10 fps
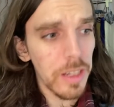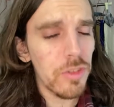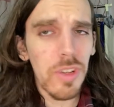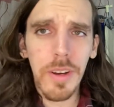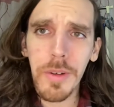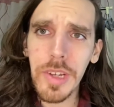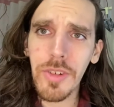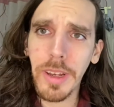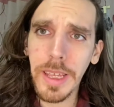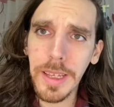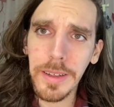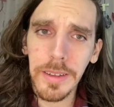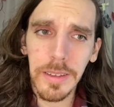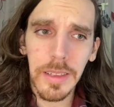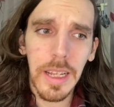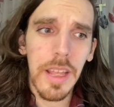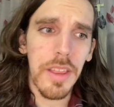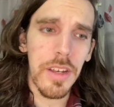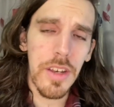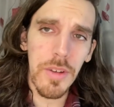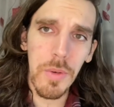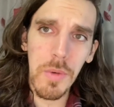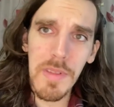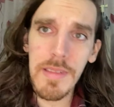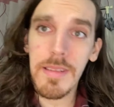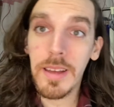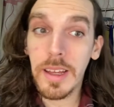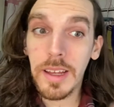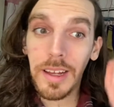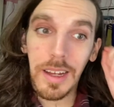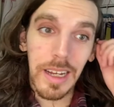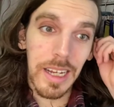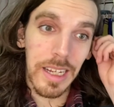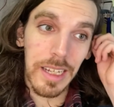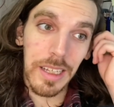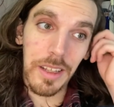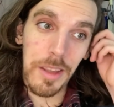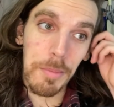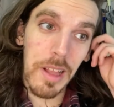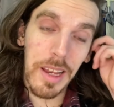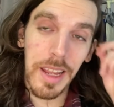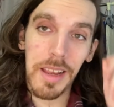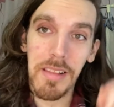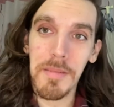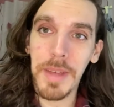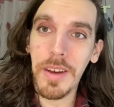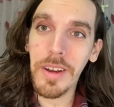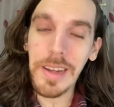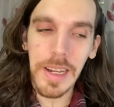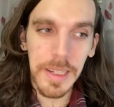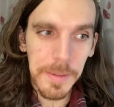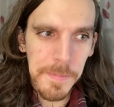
Generation Kill, The Deuce, The Plot Against America,